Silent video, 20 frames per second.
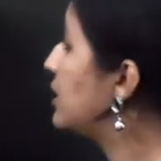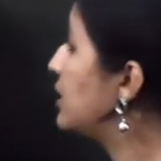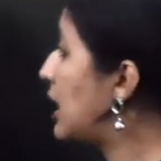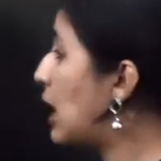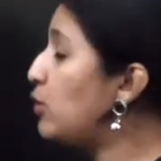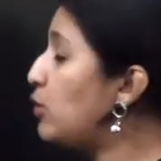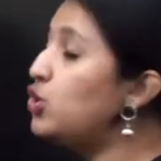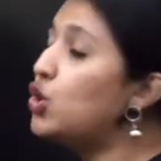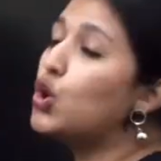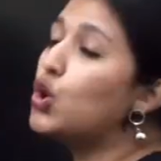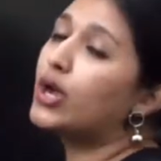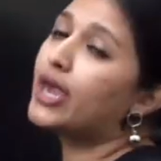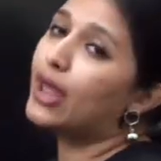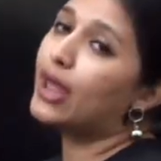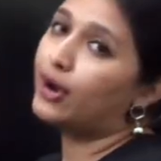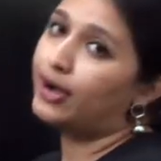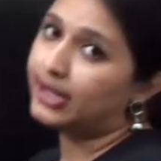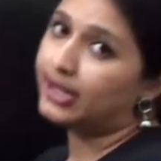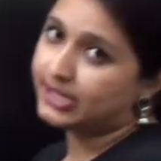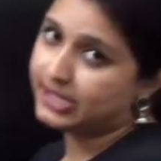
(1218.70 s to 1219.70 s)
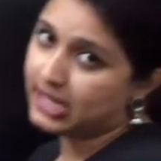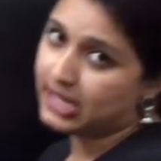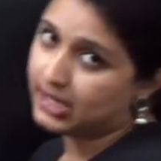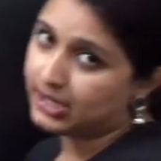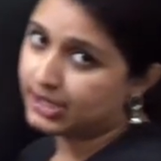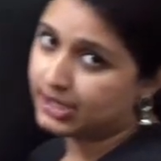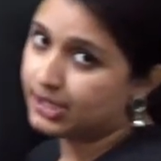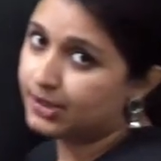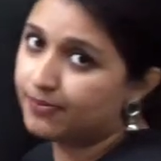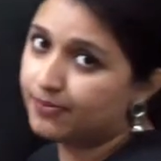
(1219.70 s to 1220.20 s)
now eukaryotic
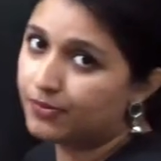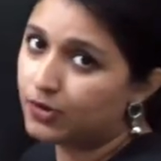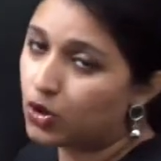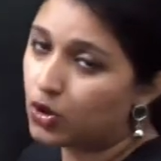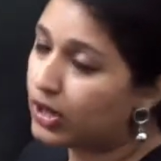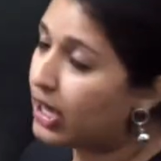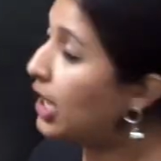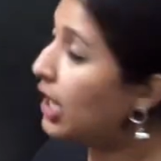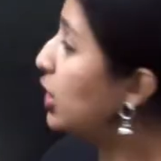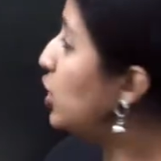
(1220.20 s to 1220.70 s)
cells. Okay,